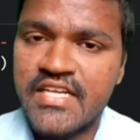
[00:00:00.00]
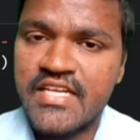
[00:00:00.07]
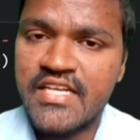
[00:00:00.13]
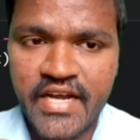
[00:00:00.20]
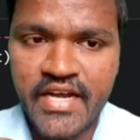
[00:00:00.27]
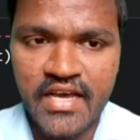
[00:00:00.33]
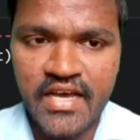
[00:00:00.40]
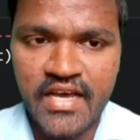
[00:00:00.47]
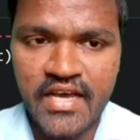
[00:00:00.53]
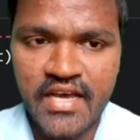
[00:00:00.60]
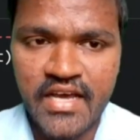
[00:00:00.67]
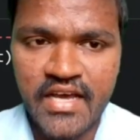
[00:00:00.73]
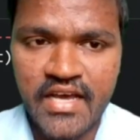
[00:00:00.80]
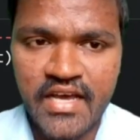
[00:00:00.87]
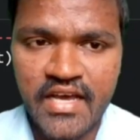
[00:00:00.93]
data, right?
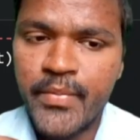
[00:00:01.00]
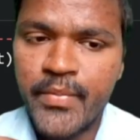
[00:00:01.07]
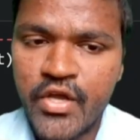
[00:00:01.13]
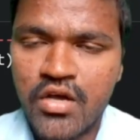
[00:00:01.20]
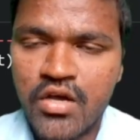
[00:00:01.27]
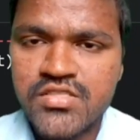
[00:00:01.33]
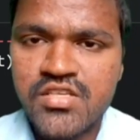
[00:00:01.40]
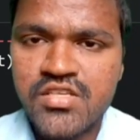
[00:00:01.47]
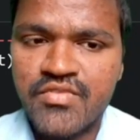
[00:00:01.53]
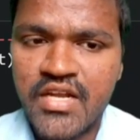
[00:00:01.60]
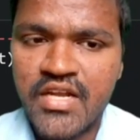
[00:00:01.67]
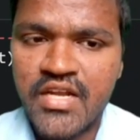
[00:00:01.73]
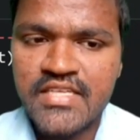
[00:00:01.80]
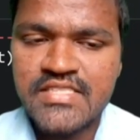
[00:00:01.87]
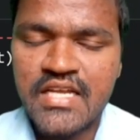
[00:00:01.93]
Because of
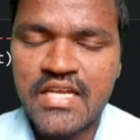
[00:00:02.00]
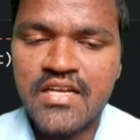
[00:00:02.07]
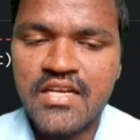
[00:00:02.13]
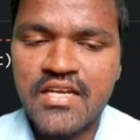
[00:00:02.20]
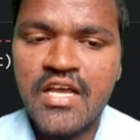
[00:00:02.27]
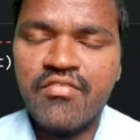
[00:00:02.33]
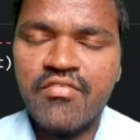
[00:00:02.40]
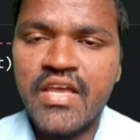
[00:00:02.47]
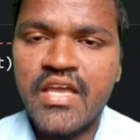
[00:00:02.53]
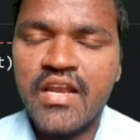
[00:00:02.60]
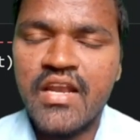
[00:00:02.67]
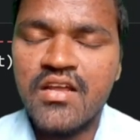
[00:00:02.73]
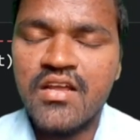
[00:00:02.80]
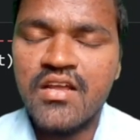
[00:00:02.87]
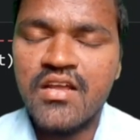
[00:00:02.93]
that reason,
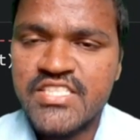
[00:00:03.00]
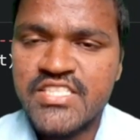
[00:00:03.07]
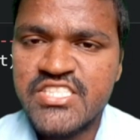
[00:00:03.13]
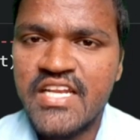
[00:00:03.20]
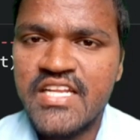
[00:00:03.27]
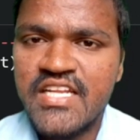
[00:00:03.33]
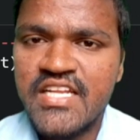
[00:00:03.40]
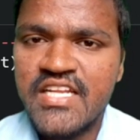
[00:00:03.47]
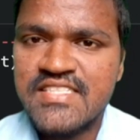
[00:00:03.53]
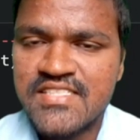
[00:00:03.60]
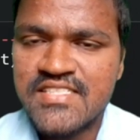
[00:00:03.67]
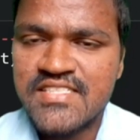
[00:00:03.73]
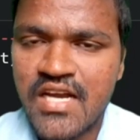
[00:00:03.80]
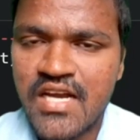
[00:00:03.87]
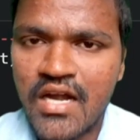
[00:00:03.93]
dictionaries
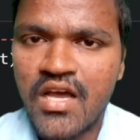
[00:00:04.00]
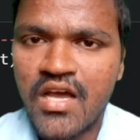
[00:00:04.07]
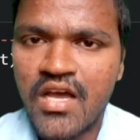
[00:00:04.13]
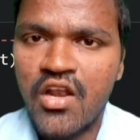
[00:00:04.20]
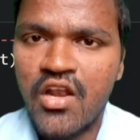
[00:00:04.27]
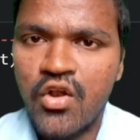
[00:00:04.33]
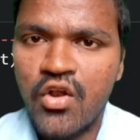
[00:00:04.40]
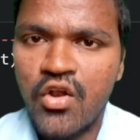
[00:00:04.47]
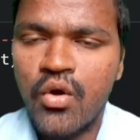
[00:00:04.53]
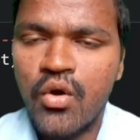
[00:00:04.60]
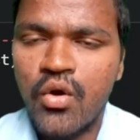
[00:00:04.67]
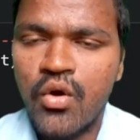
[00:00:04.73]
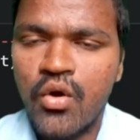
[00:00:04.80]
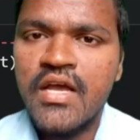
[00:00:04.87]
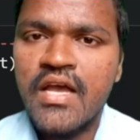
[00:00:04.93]
does not
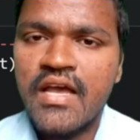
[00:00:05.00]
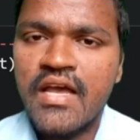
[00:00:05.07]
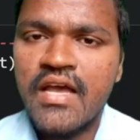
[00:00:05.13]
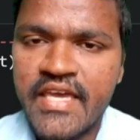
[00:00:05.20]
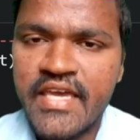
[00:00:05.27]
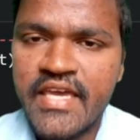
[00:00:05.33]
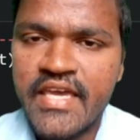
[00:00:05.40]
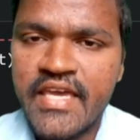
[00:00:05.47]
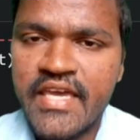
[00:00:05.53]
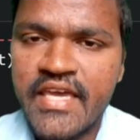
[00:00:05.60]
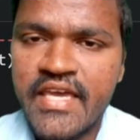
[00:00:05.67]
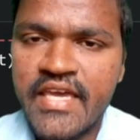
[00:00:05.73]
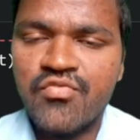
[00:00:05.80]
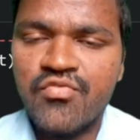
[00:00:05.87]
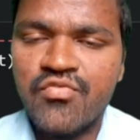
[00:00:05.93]
allow
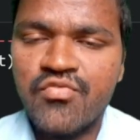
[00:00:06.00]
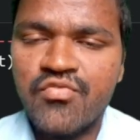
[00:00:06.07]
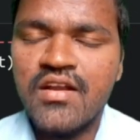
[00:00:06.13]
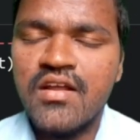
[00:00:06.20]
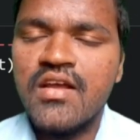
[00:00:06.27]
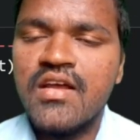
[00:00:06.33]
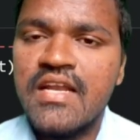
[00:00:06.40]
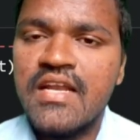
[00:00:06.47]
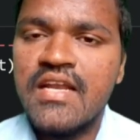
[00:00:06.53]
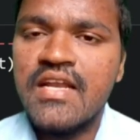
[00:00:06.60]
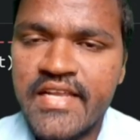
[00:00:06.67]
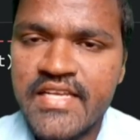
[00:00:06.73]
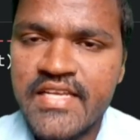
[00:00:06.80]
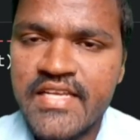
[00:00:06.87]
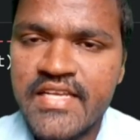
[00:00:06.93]
keys for
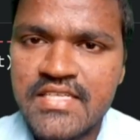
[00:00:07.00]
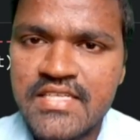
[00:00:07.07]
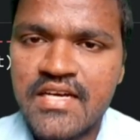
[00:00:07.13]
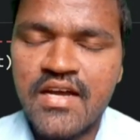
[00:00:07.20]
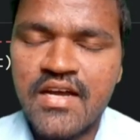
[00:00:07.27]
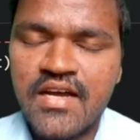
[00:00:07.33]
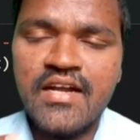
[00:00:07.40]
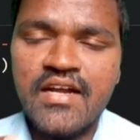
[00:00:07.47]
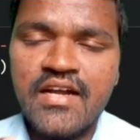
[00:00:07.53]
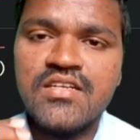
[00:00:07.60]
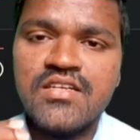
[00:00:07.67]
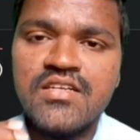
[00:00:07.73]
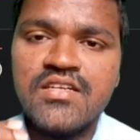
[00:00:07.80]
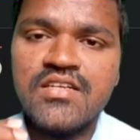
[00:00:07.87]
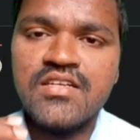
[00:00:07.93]
list and
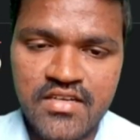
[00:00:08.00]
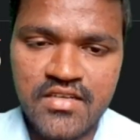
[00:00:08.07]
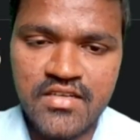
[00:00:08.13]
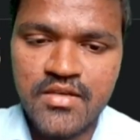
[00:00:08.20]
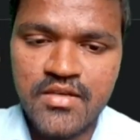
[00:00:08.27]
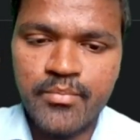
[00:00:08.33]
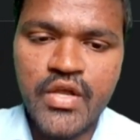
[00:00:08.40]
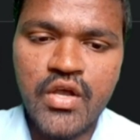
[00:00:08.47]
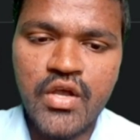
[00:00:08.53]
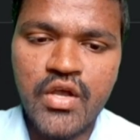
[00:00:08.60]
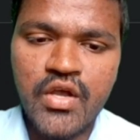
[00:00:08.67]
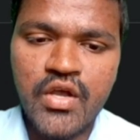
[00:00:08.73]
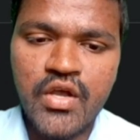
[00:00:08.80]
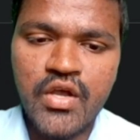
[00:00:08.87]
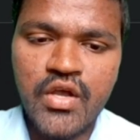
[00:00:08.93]
set,
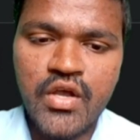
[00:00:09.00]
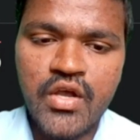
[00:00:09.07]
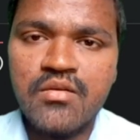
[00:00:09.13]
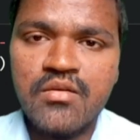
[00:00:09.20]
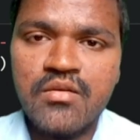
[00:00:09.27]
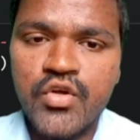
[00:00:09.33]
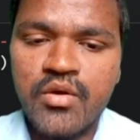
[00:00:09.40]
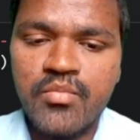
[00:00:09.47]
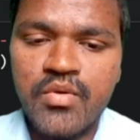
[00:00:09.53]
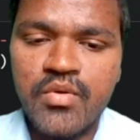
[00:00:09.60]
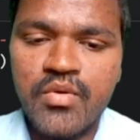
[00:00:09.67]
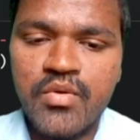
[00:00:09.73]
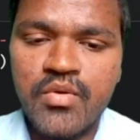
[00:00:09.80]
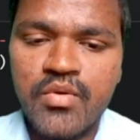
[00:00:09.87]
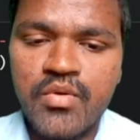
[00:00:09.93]
because these are mutable
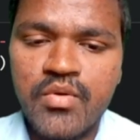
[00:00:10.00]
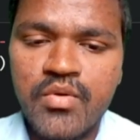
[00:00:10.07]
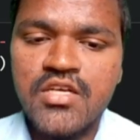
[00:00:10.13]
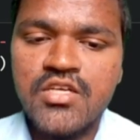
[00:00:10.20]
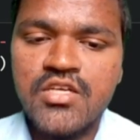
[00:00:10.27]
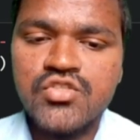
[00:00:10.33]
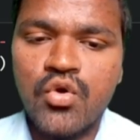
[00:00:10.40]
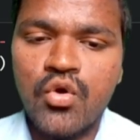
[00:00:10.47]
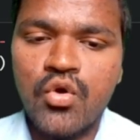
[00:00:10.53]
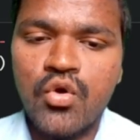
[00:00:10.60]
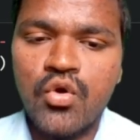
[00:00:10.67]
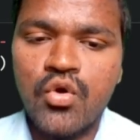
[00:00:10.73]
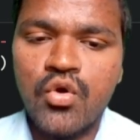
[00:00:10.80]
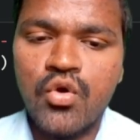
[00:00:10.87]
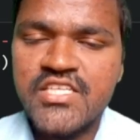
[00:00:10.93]
elements.
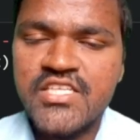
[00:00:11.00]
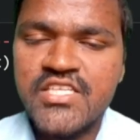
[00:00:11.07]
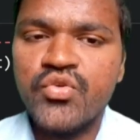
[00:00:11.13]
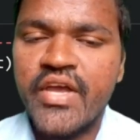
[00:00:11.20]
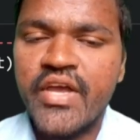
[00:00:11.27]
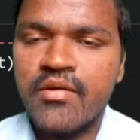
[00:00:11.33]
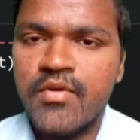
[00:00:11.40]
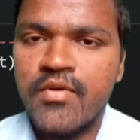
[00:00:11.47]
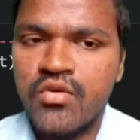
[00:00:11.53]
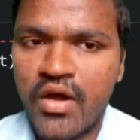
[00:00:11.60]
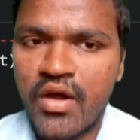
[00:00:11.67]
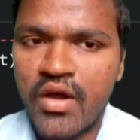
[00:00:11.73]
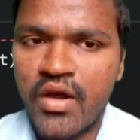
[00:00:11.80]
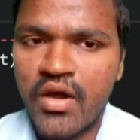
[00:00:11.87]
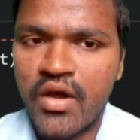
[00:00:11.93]
So by this you can able to
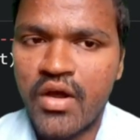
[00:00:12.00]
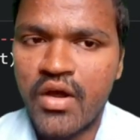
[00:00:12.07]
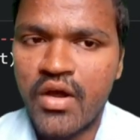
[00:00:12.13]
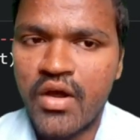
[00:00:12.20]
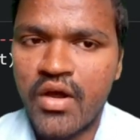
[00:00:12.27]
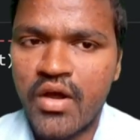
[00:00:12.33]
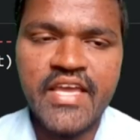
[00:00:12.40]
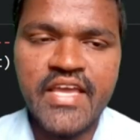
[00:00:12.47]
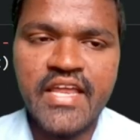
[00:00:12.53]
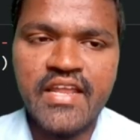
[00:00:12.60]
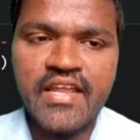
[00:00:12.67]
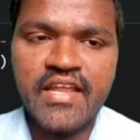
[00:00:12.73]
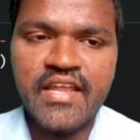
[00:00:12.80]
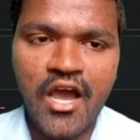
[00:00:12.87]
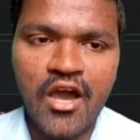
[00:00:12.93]
understand we can
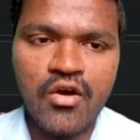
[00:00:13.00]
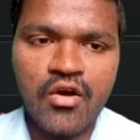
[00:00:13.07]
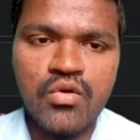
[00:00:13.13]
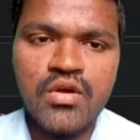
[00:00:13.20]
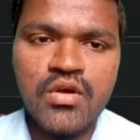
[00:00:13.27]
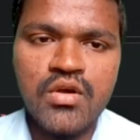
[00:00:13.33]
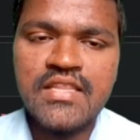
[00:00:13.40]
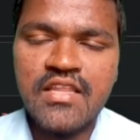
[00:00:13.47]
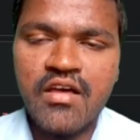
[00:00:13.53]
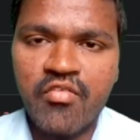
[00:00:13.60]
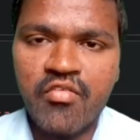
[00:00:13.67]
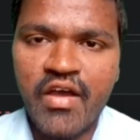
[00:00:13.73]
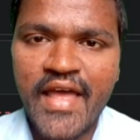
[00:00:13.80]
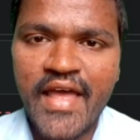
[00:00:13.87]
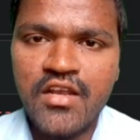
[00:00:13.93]
have the
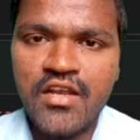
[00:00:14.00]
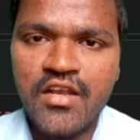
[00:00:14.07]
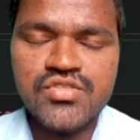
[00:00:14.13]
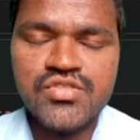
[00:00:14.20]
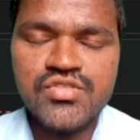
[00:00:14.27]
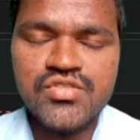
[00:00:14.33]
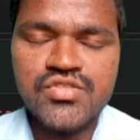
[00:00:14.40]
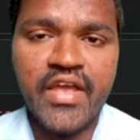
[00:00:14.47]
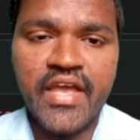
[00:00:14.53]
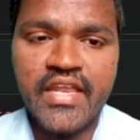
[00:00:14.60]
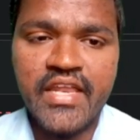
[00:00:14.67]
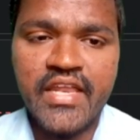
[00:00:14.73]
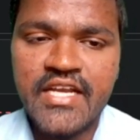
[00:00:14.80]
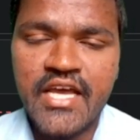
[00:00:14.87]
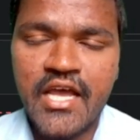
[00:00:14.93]
values of
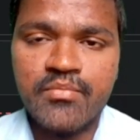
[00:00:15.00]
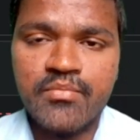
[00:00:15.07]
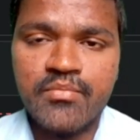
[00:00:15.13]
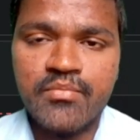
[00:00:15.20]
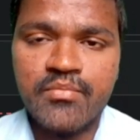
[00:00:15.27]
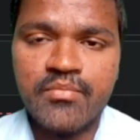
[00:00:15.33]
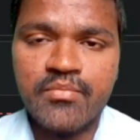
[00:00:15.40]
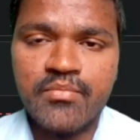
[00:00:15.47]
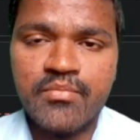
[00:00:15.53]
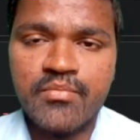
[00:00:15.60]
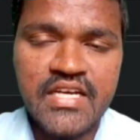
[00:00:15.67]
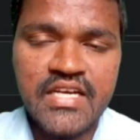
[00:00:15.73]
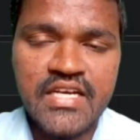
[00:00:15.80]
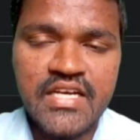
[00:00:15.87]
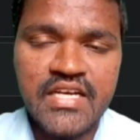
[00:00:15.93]
any type, but when
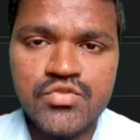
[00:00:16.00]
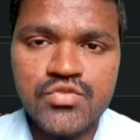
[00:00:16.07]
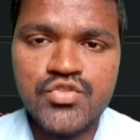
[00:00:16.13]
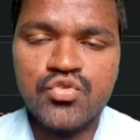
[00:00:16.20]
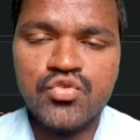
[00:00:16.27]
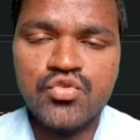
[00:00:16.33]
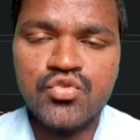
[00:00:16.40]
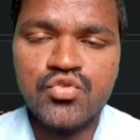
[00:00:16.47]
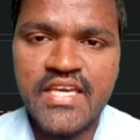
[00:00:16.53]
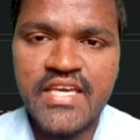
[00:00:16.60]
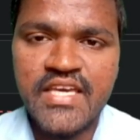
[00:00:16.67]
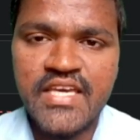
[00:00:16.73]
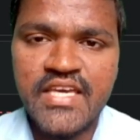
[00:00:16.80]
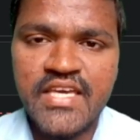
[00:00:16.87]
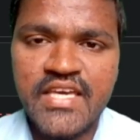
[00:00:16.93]
it comes to
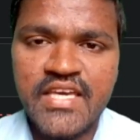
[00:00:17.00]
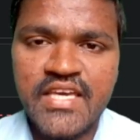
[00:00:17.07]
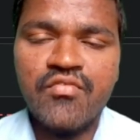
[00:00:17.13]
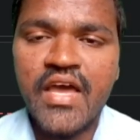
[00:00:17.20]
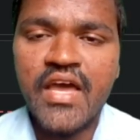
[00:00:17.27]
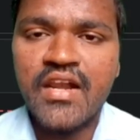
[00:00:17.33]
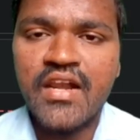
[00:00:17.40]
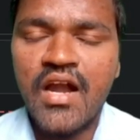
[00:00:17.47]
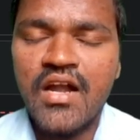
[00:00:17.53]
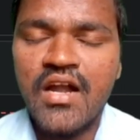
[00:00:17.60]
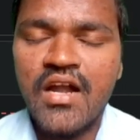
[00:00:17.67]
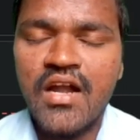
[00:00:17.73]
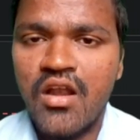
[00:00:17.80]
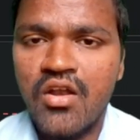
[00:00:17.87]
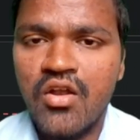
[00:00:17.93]
keys, we are not
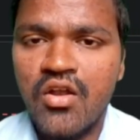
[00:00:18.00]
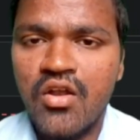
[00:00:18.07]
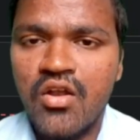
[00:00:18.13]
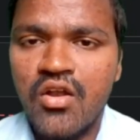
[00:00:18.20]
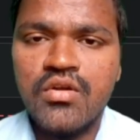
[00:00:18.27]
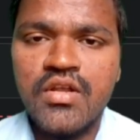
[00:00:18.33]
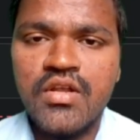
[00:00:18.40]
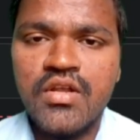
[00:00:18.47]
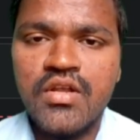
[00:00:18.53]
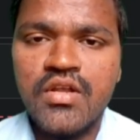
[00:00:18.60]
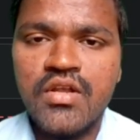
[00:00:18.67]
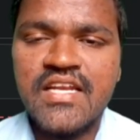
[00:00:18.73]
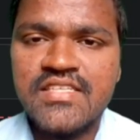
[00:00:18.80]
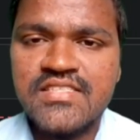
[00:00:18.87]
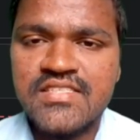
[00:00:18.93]
allowed,
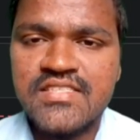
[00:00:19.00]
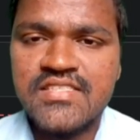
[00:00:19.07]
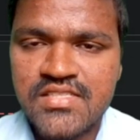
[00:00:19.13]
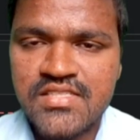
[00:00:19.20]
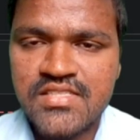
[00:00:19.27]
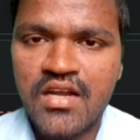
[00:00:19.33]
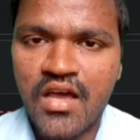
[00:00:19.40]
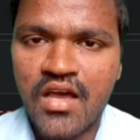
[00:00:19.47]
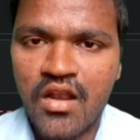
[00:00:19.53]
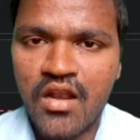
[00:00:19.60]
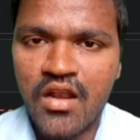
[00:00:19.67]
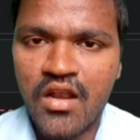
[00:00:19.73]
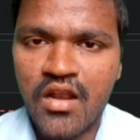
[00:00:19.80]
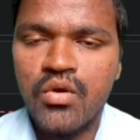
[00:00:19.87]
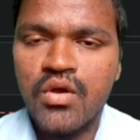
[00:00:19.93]
dictionaries does not
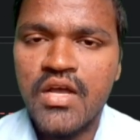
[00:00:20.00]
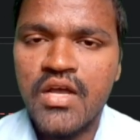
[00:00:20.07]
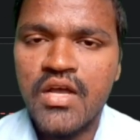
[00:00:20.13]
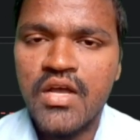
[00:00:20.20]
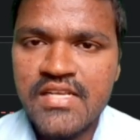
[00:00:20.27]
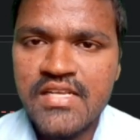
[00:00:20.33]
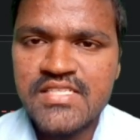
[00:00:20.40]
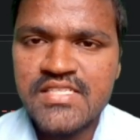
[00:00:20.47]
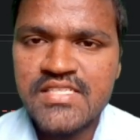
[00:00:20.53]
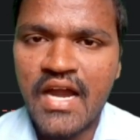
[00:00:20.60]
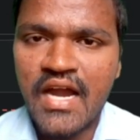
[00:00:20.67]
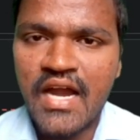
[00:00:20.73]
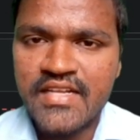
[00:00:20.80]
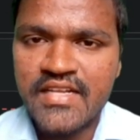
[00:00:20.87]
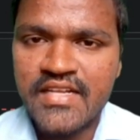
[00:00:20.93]
allow list
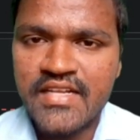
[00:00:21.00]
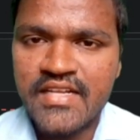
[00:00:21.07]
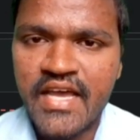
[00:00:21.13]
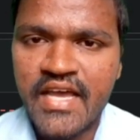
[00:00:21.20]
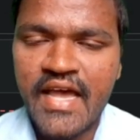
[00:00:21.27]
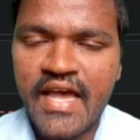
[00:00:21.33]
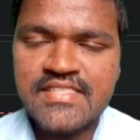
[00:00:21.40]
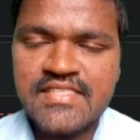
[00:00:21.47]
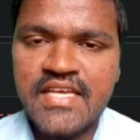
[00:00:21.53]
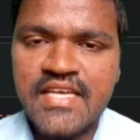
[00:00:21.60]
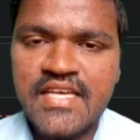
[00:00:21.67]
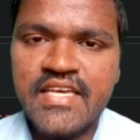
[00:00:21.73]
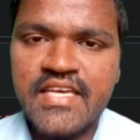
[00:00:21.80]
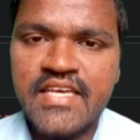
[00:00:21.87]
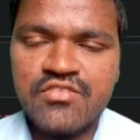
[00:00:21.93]
and set as a
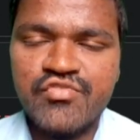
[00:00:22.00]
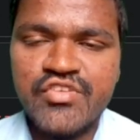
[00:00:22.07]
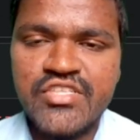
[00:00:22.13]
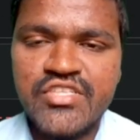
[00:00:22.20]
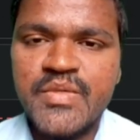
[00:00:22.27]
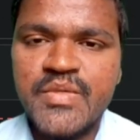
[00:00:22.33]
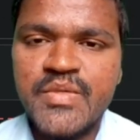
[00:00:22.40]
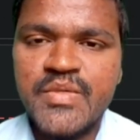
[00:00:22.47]
keys, which